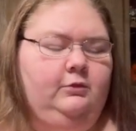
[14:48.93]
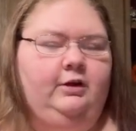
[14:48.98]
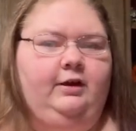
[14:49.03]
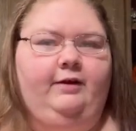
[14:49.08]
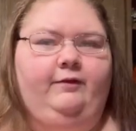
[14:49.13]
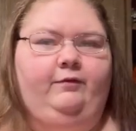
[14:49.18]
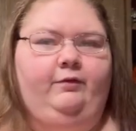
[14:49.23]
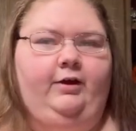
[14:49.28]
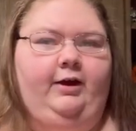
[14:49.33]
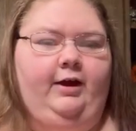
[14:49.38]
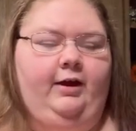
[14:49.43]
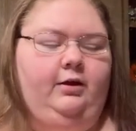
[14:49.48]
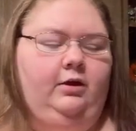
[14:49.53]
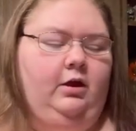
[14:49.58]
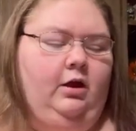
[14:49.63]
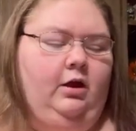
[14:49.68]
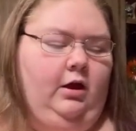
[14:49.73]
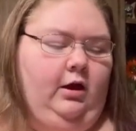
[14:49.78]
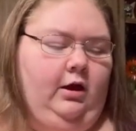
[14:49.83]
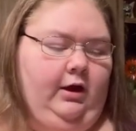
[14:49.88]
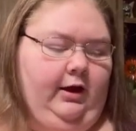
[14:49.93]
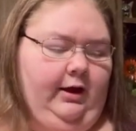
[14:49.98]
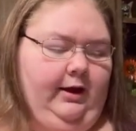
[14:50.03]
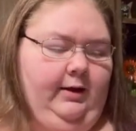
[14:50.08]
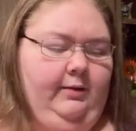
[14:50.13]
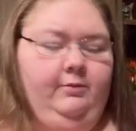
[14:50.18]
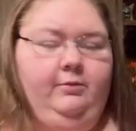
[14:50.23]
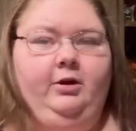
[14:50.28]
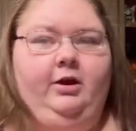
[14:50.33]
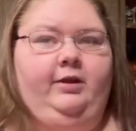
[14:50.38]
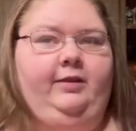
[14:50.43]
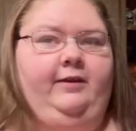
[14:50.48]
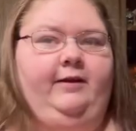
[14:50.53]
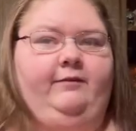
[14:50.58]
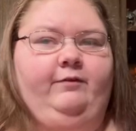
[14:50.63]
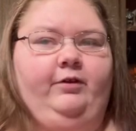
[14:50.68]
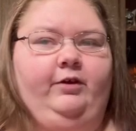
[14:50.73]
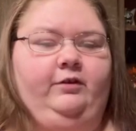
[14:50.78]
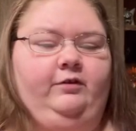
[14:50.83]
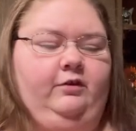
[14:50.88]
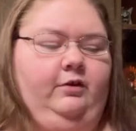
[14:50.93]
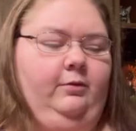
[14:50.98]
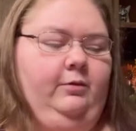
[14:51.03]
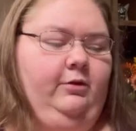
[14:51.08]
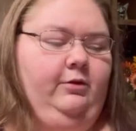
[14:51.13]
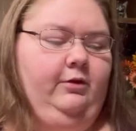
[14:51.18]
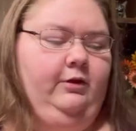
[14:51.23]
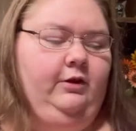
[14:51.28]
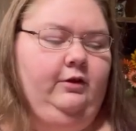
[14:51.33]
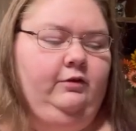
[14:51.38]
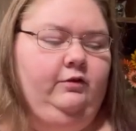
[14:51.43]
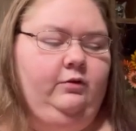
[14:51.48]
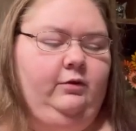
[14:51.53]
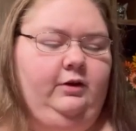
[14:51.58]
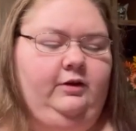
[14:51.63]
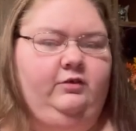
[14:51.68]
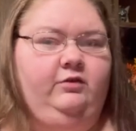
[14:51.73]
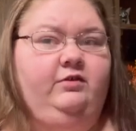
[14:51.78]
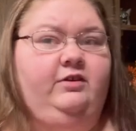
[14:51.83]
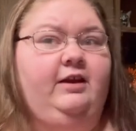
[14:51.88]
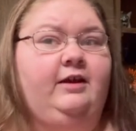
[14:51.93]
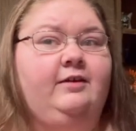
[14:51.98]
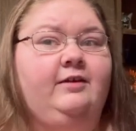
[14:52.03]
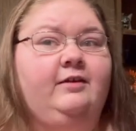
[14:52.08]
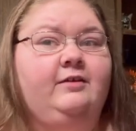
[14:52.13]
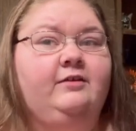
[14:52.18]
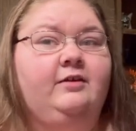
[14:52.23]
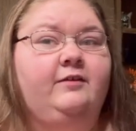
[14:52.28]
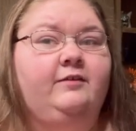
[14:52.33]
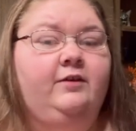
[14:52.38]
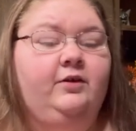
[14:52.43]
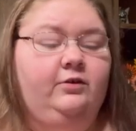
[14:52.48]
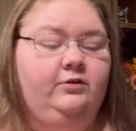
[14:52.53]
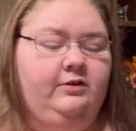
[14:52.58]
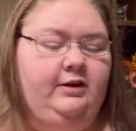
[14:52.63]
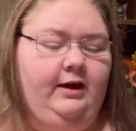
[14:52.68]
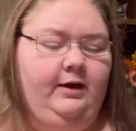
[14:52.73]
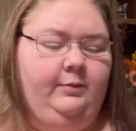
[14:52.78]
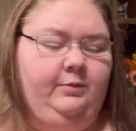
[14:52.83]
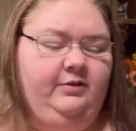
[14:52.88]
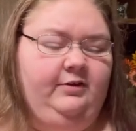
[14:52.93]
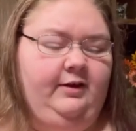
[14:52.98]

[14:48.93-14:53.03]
FYI, I am not that floss tuber that is going to take things off Q-snaps.